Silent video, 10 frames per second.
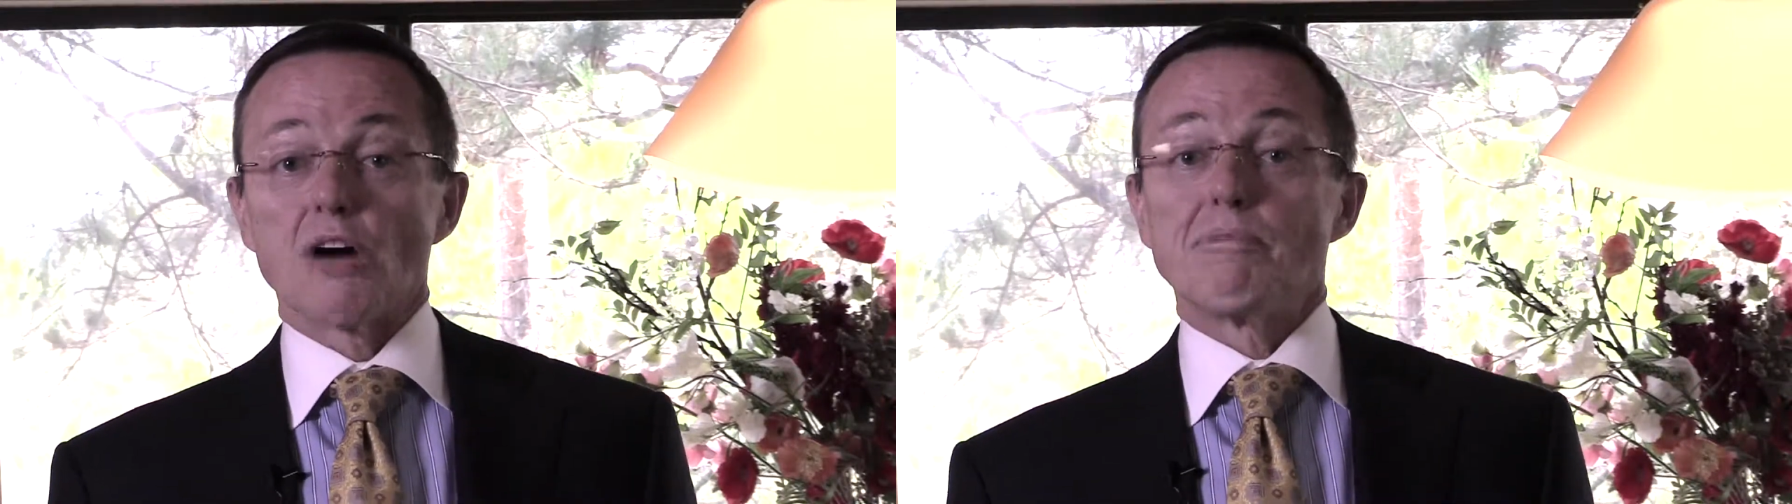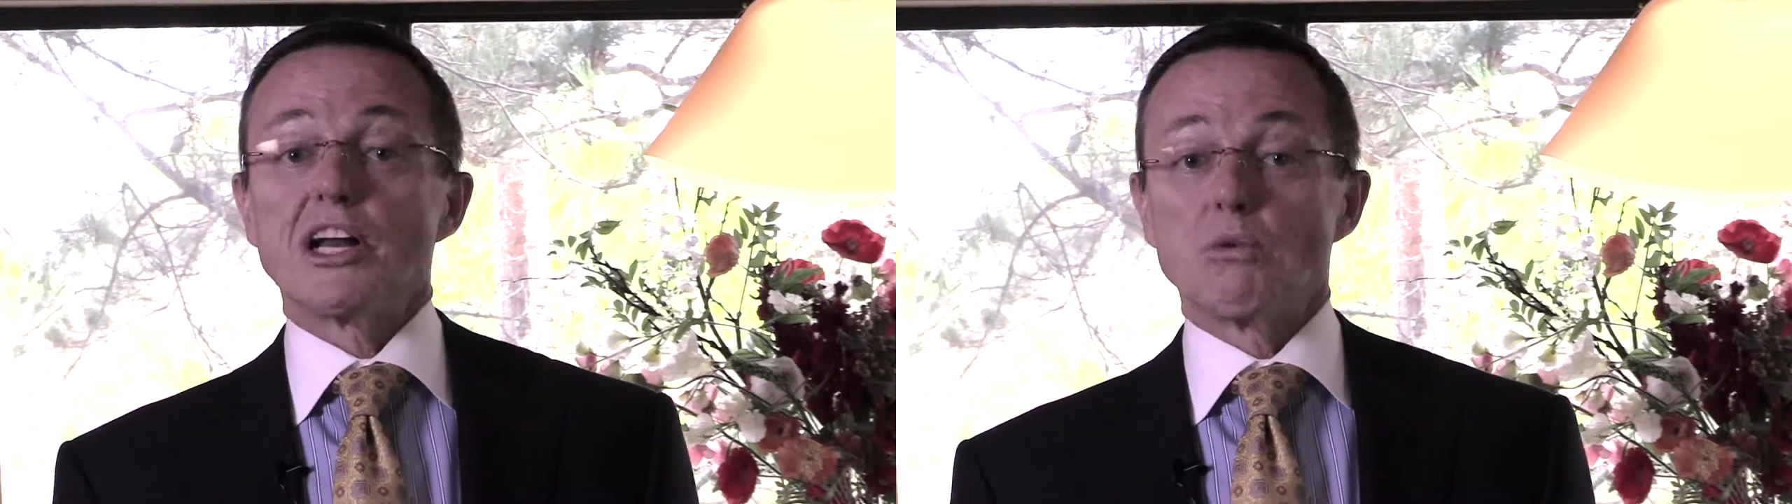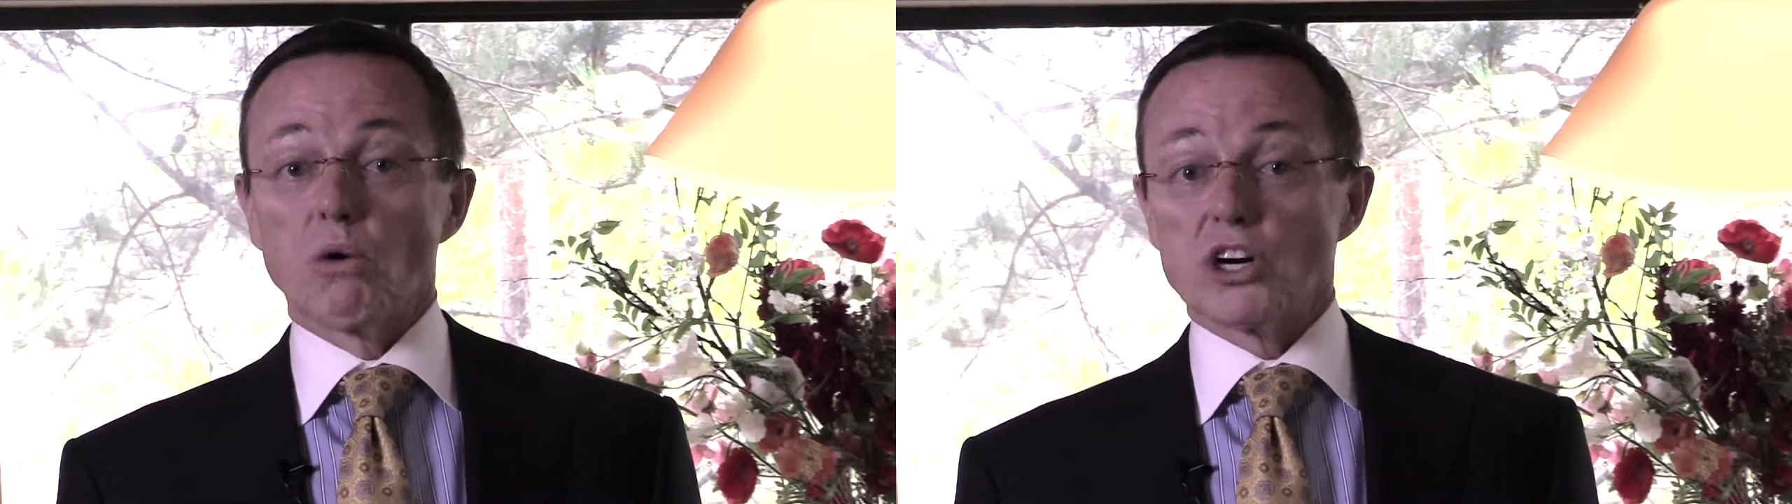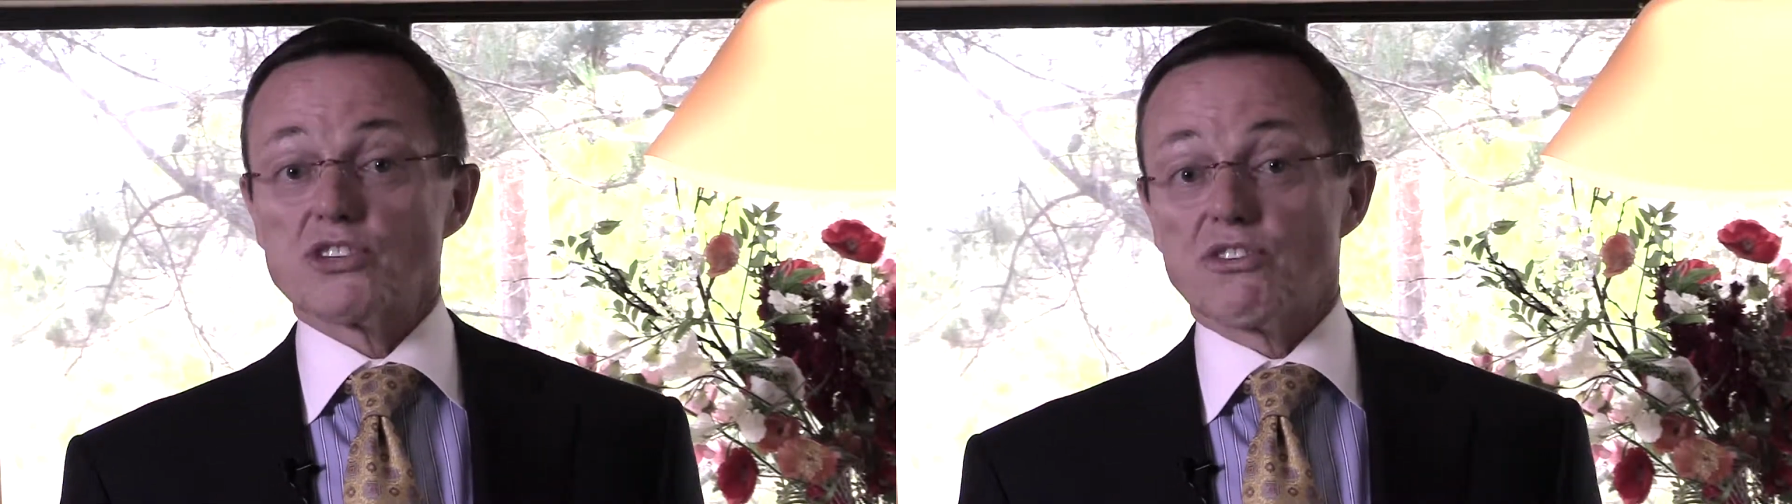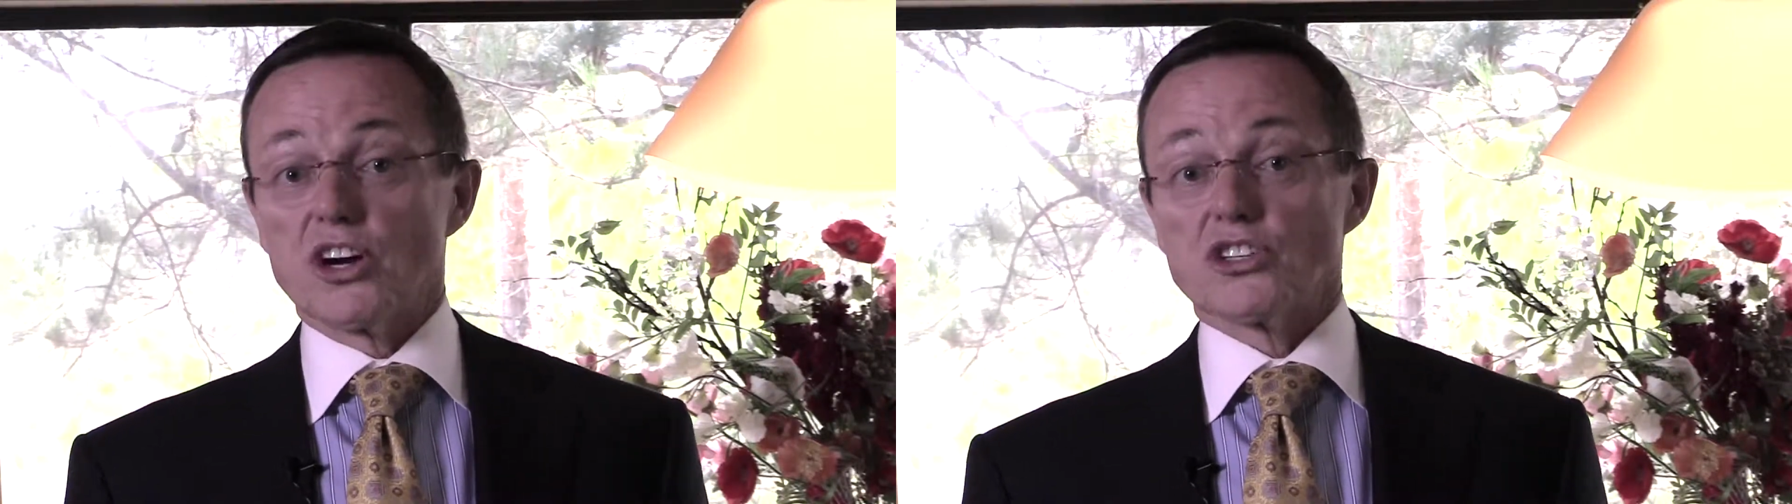Our money
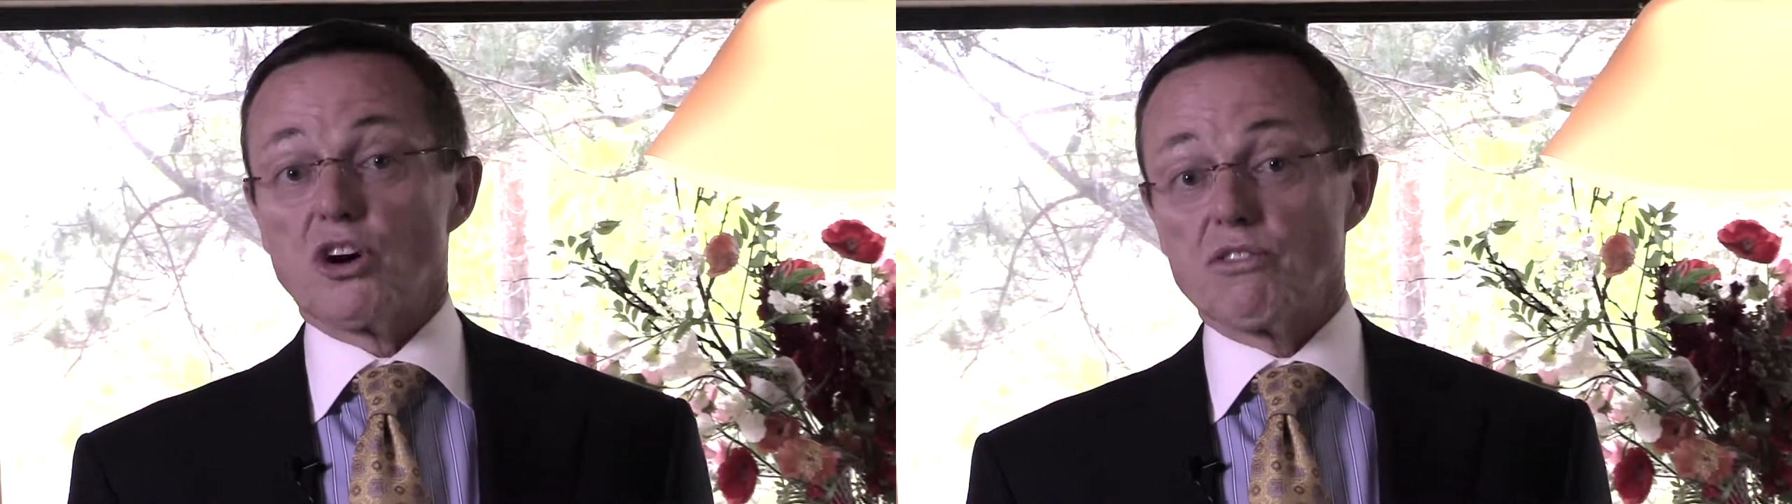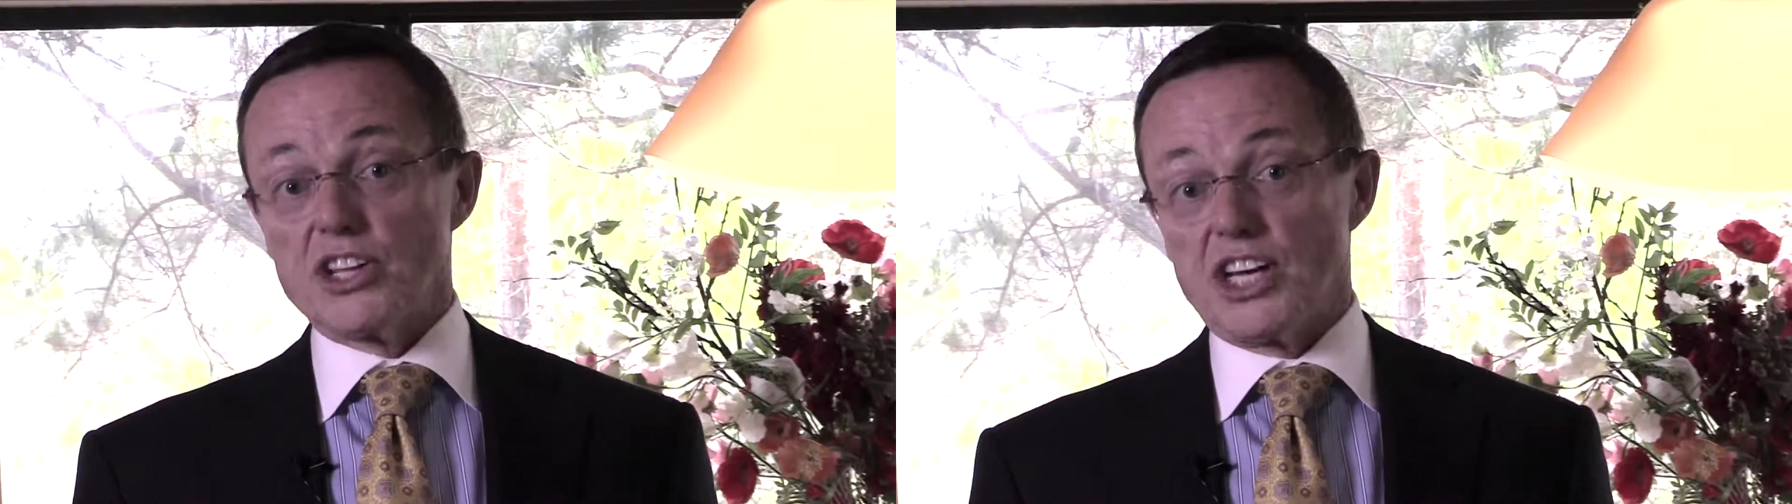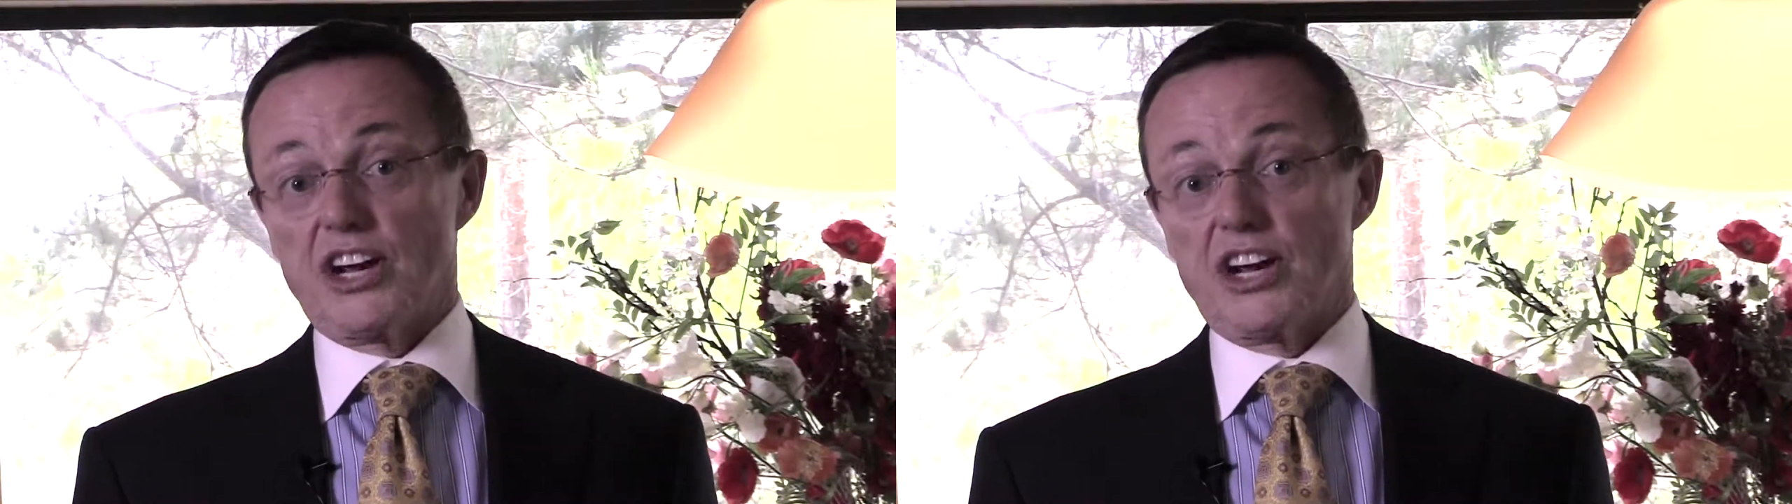works for us over